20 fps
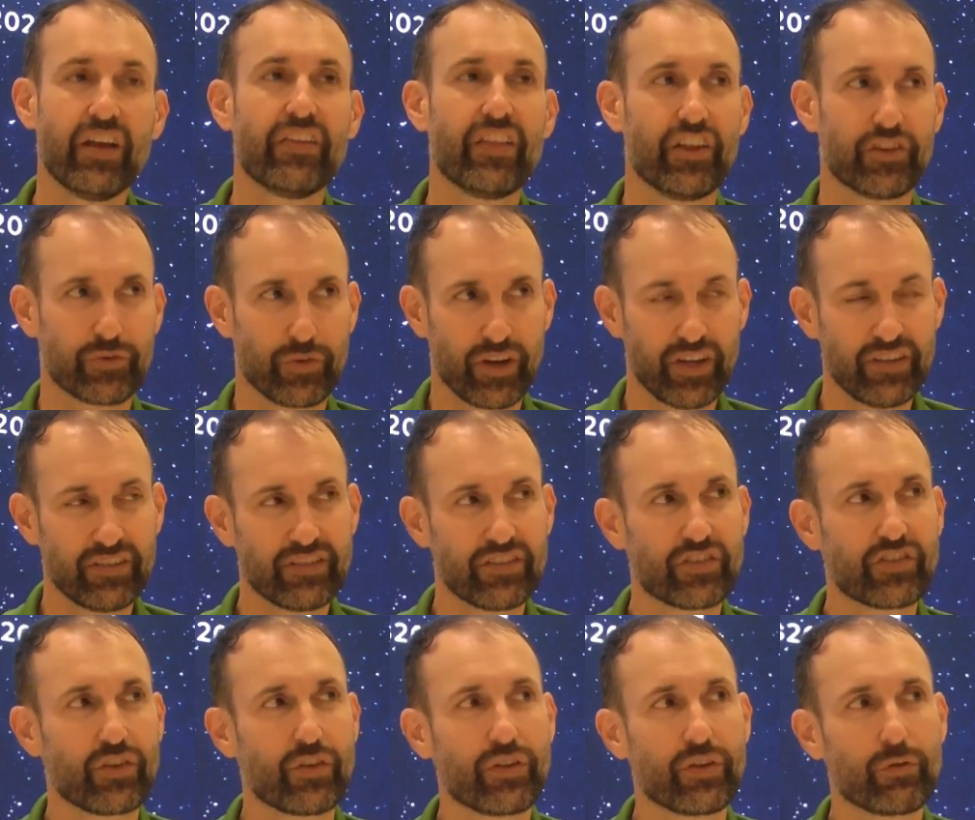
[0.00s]
That's
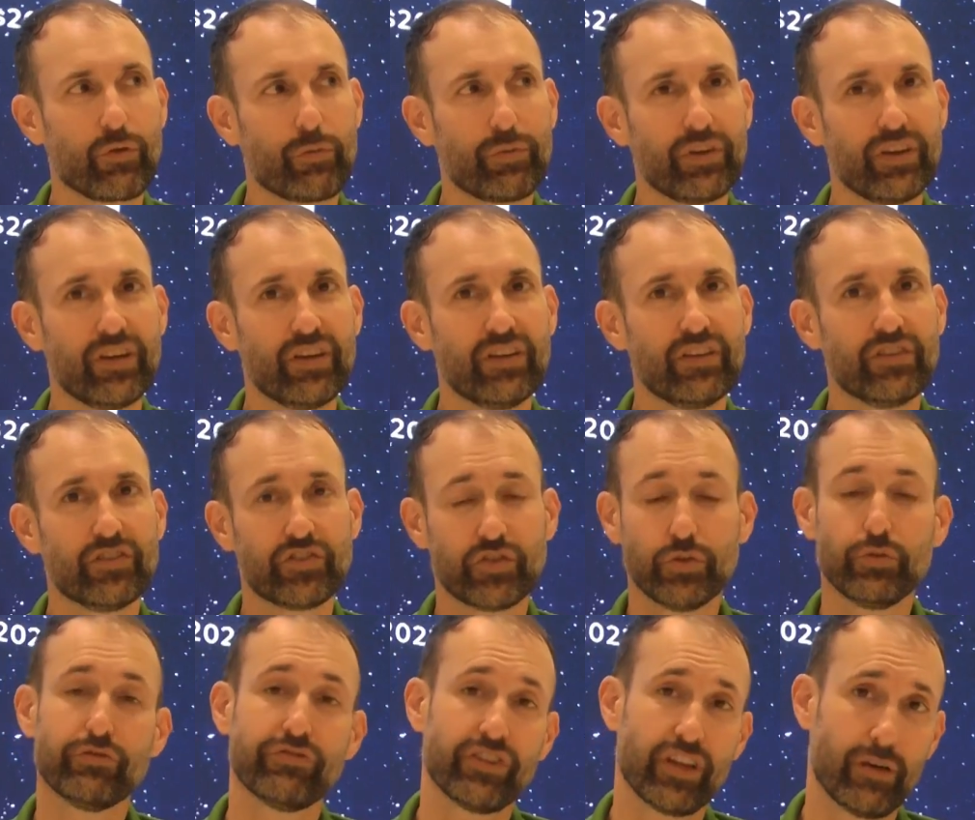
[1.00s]
right. So there will be
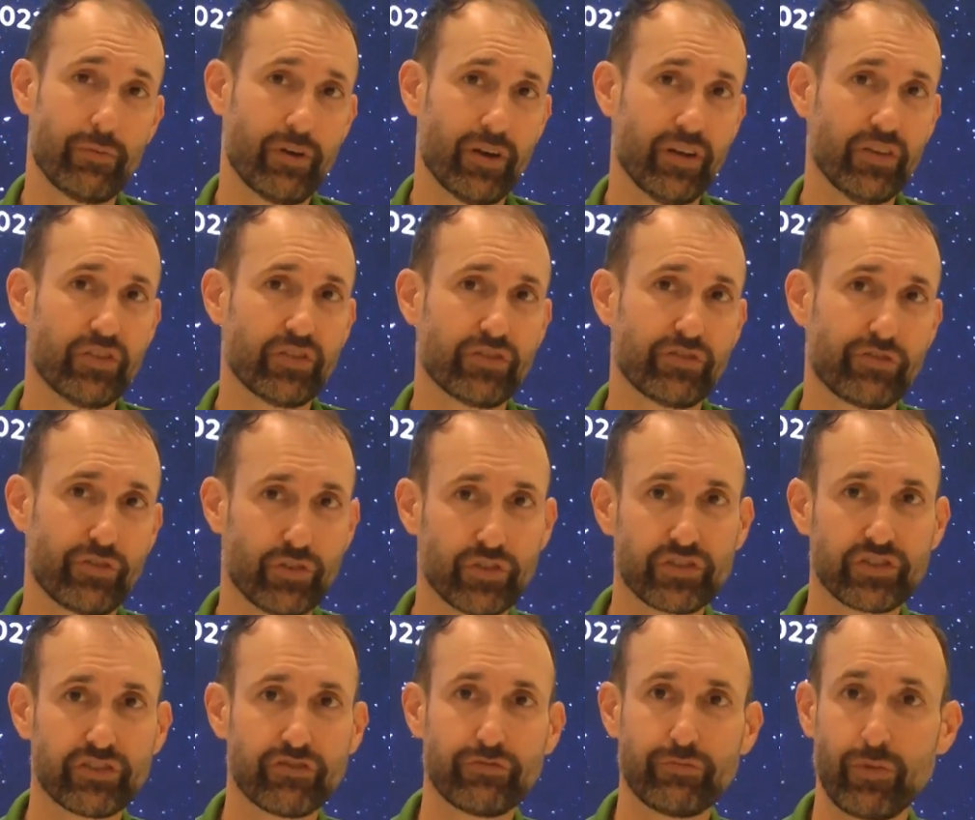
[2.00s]
2 flybys,
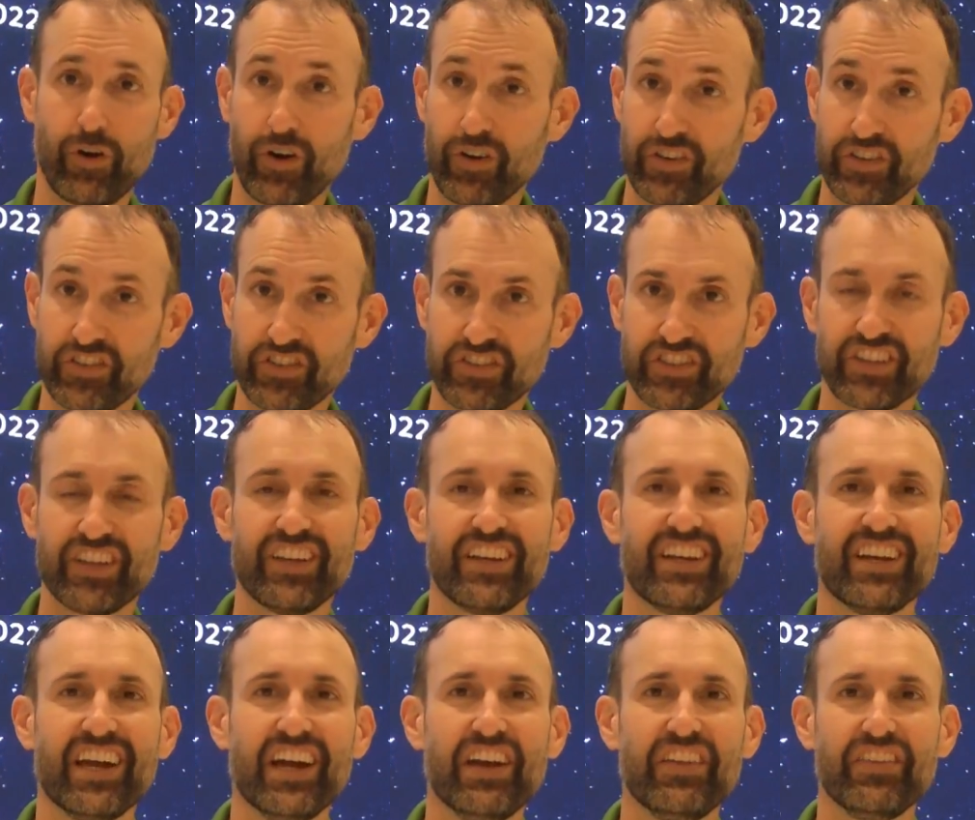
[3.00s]
first of Mars
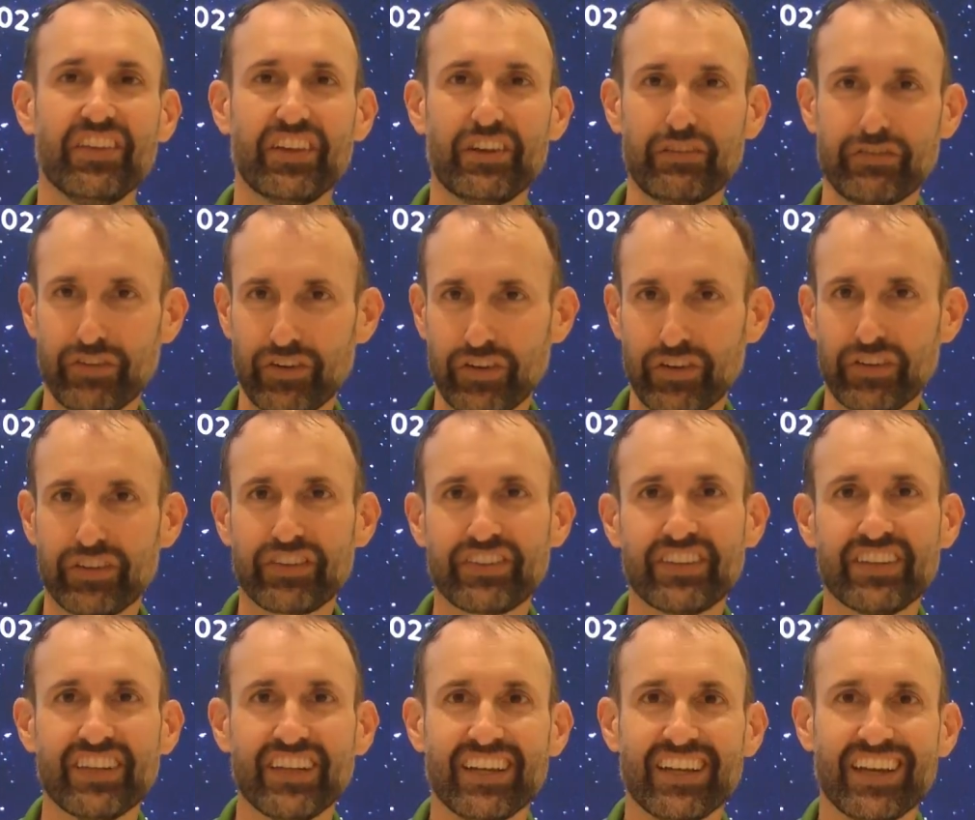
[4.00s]
and then of Earth.
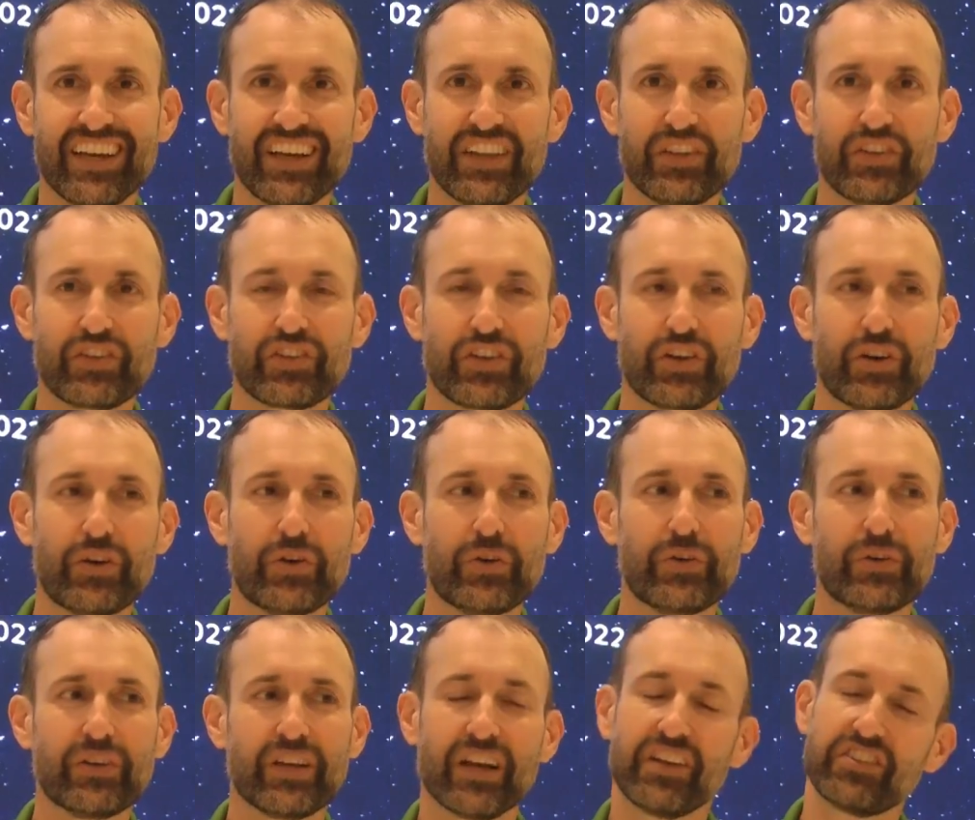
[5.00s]
And
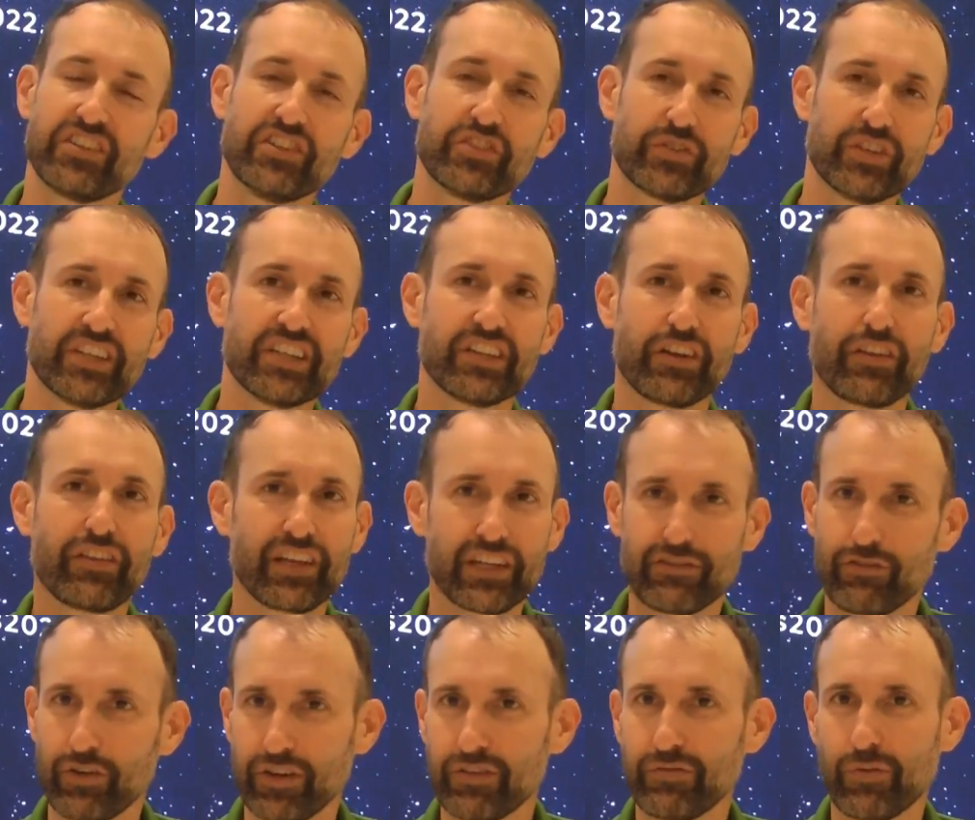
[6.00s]
so, yeah, it's intriguing to think
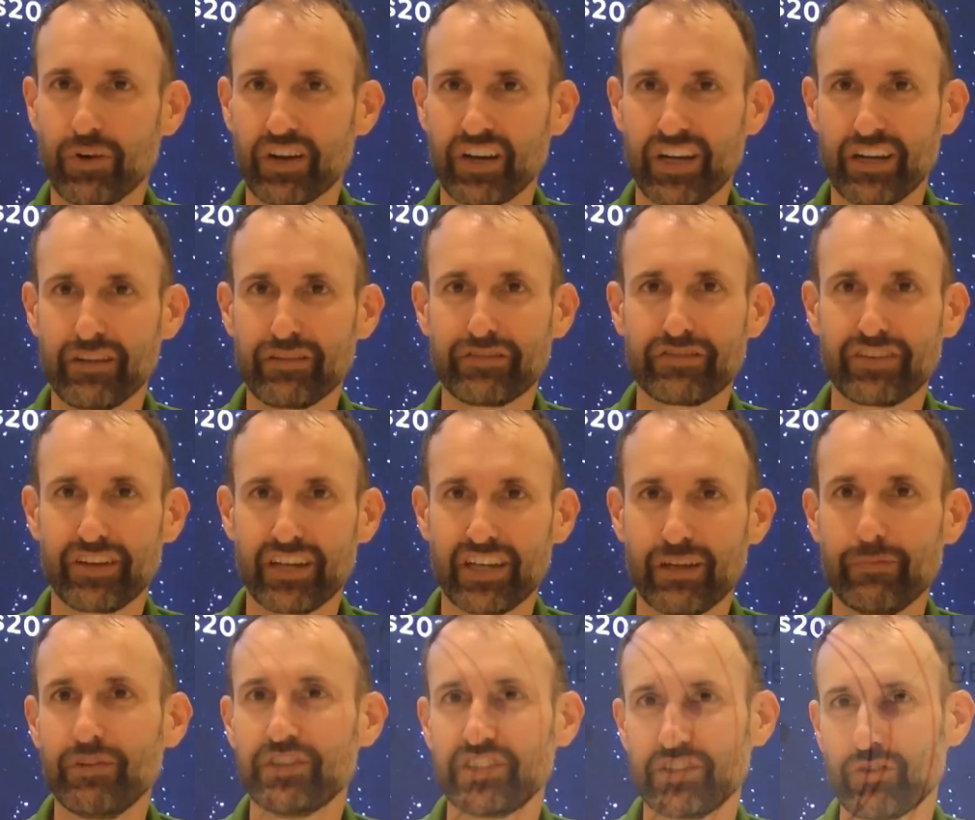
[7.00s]
of what kind of
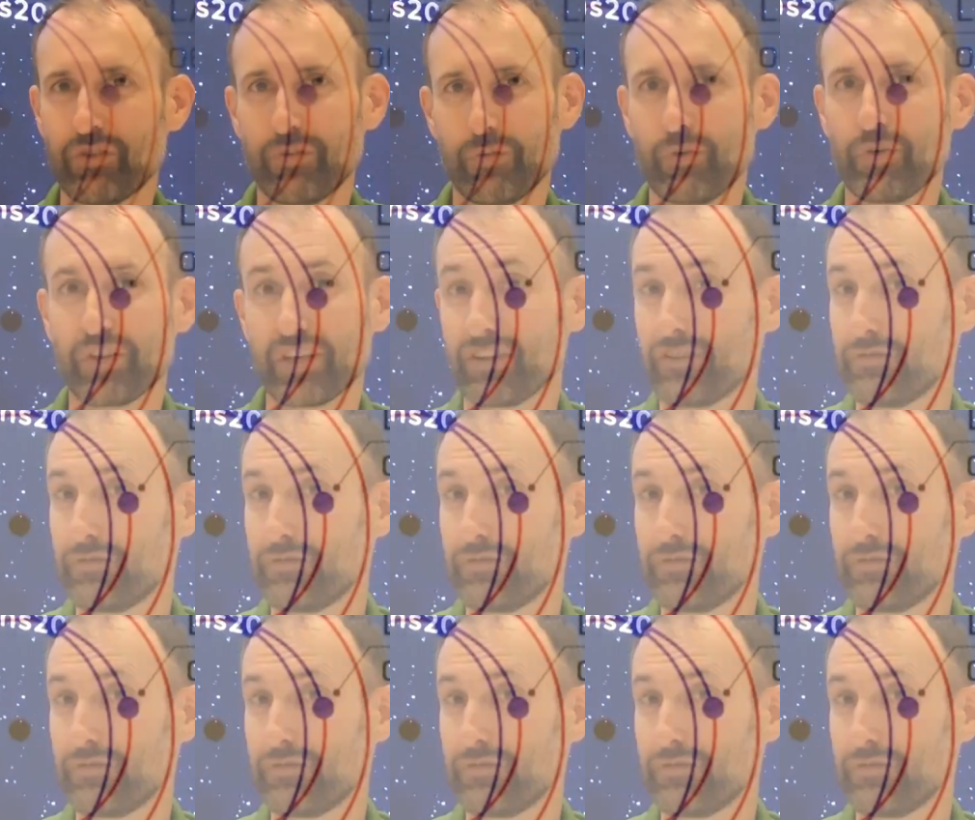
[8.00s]
imagery we'll get